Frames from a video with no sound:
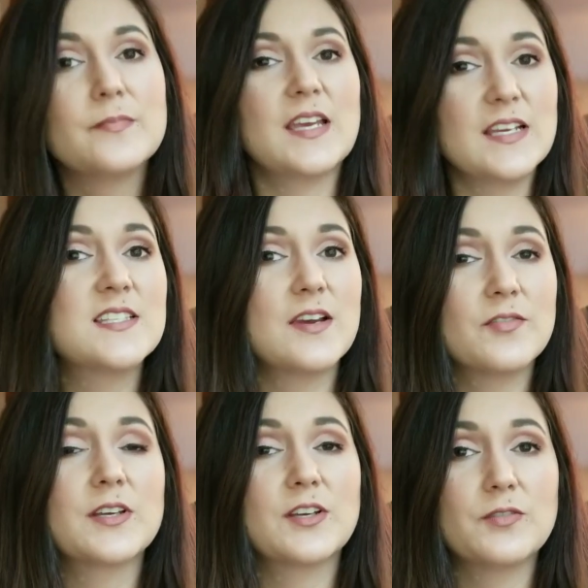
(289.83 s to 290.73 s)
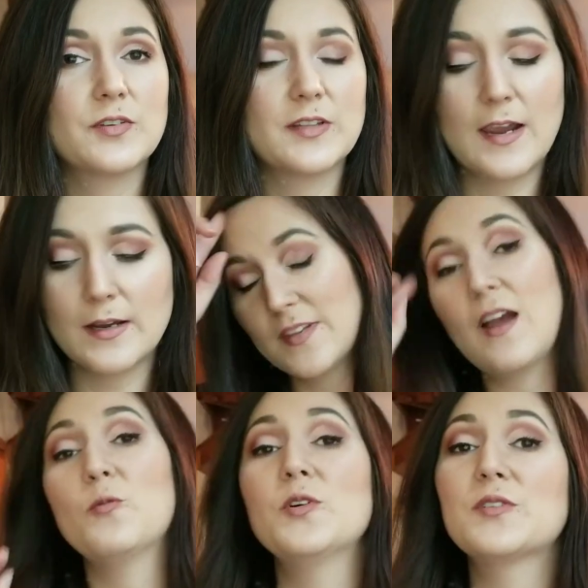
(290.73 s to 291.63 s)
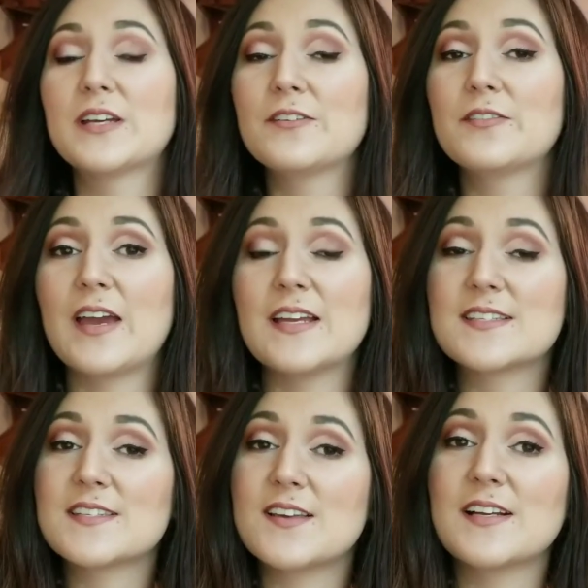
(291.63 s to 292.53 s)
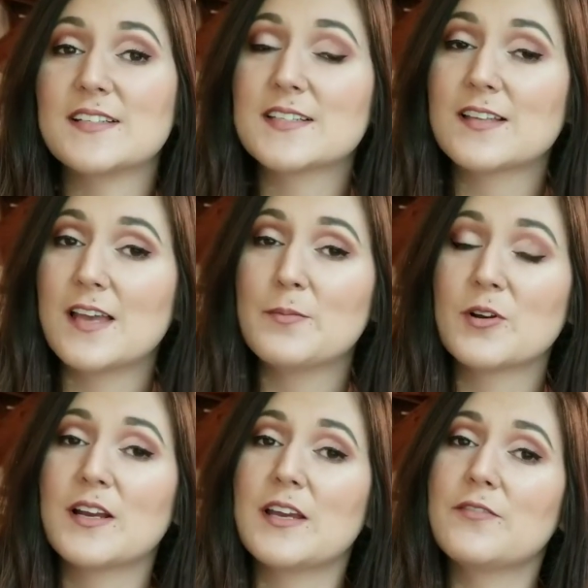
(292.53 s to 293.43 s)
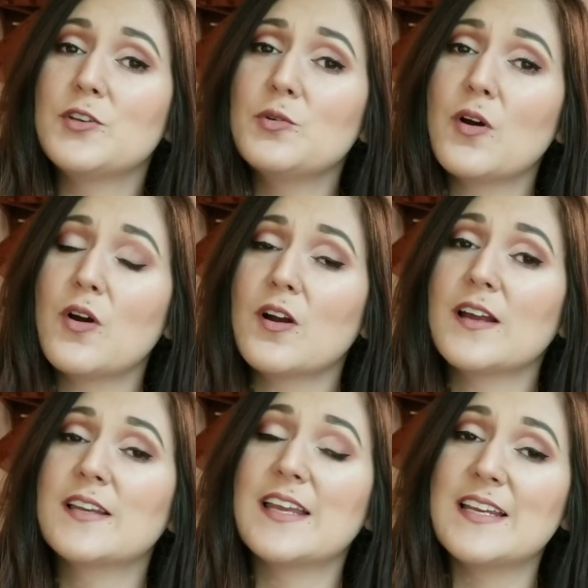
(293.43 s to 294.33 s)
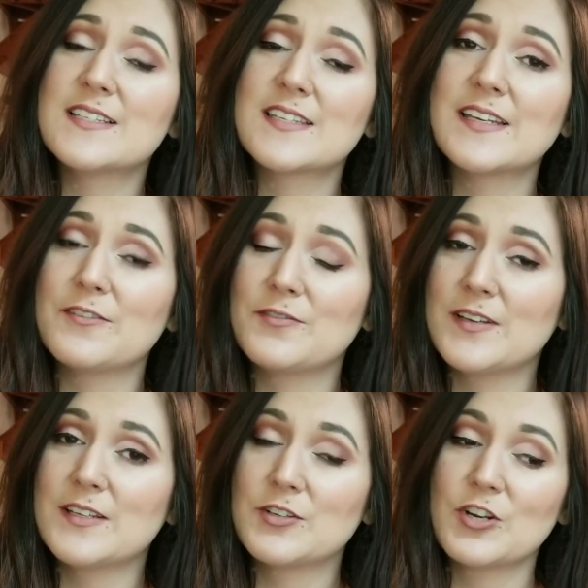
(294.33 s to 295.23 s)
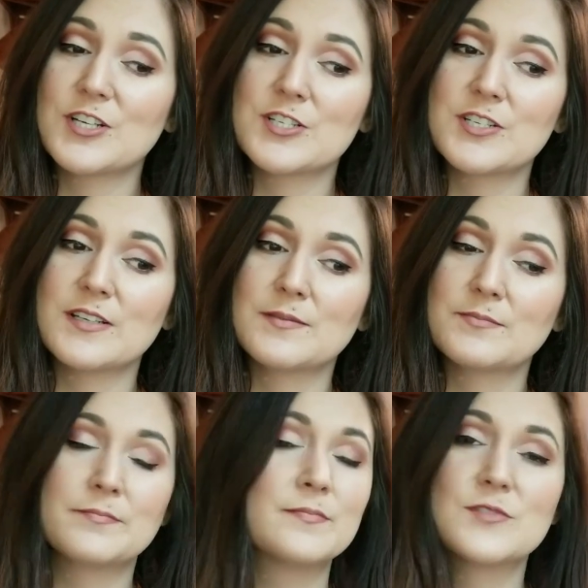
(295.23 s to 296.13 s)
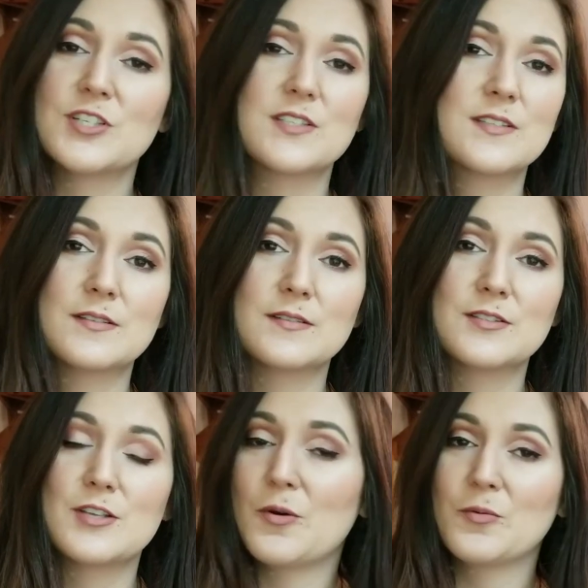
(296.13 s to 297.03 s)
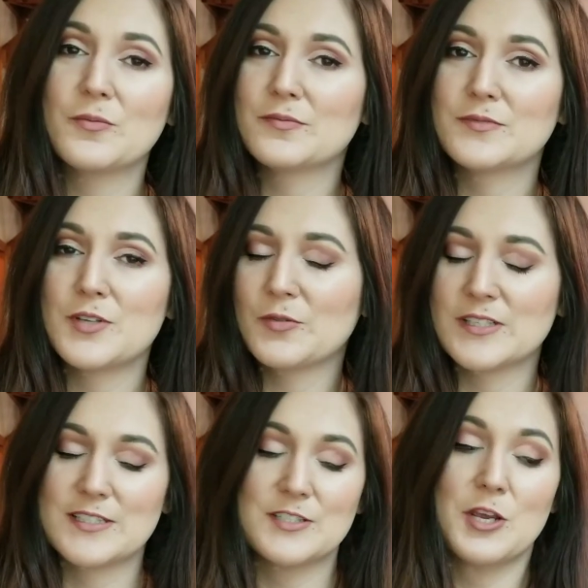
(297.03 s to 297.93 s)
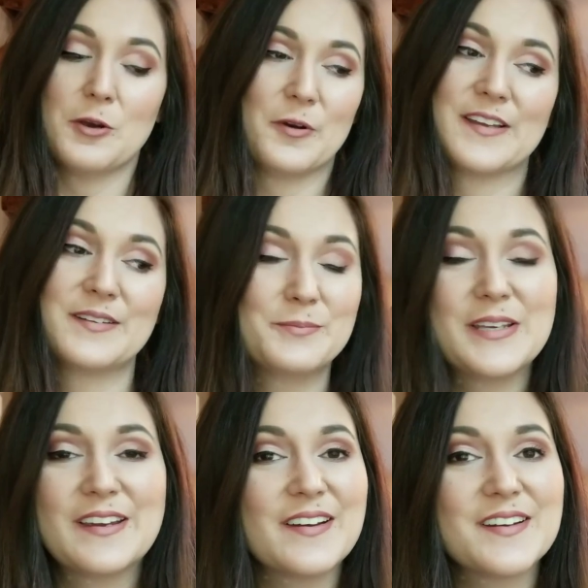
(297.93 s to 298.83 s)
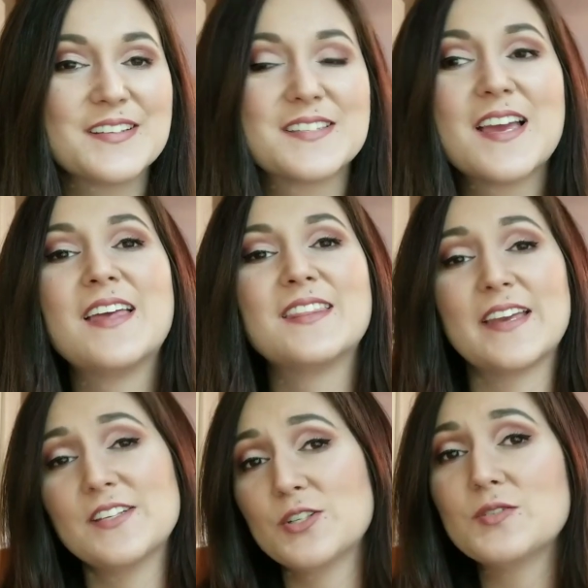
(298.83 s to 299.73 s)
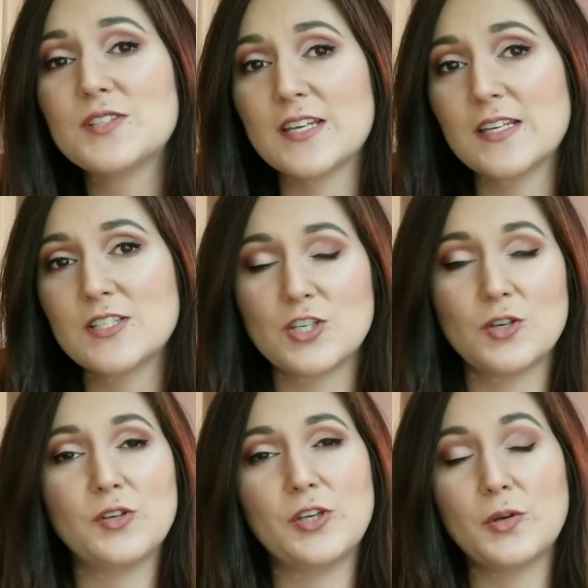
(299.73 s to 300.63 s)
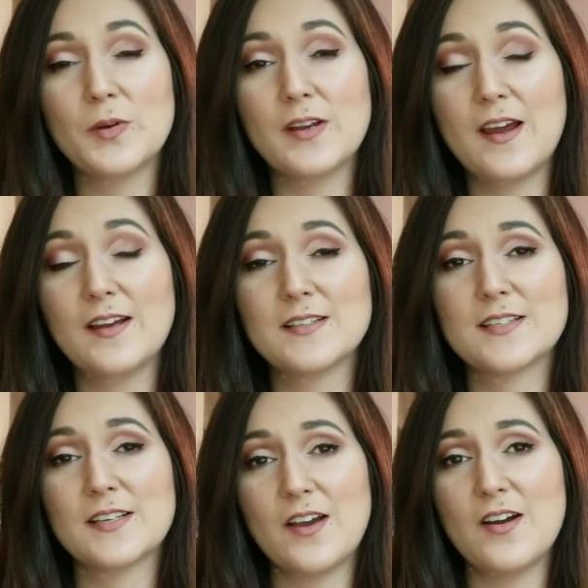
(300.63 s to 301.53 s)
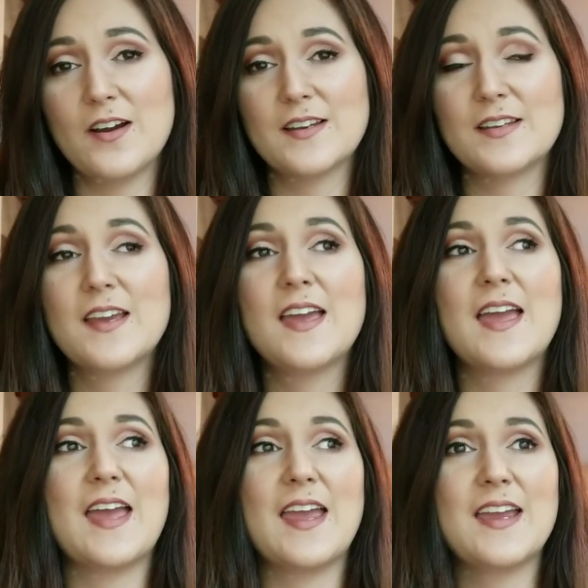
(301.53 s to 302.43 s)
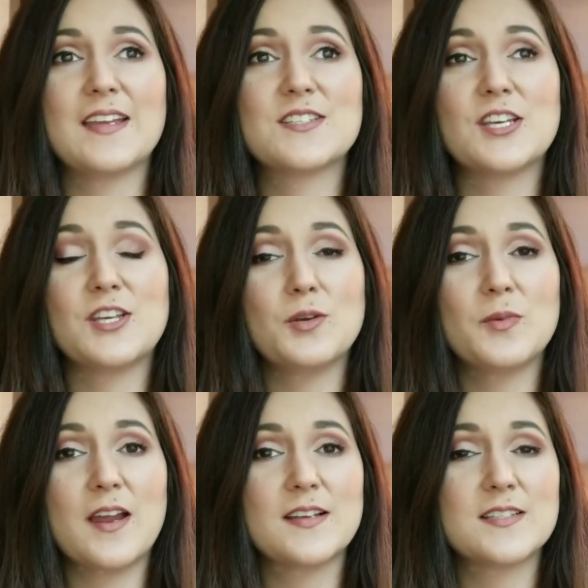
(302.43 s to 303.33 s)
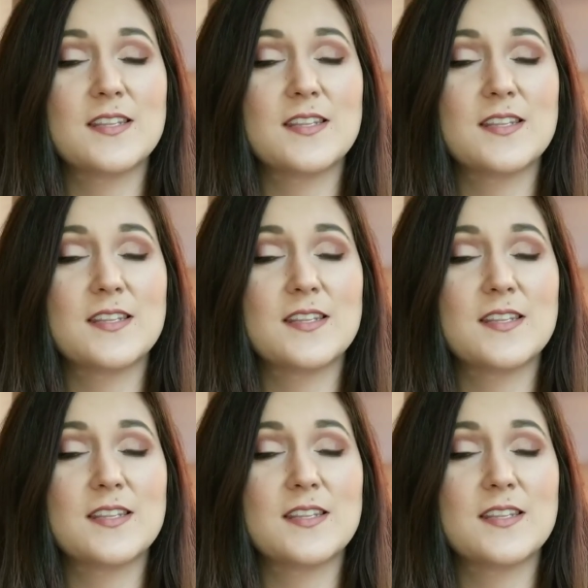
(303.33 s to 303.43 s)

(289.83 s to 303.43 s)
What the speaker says: it's definitely good for that. Now, I will give a slight disclaimer. If you are an easily offended Christian, just don't listen to it, because they do tend to humanize God and to humanize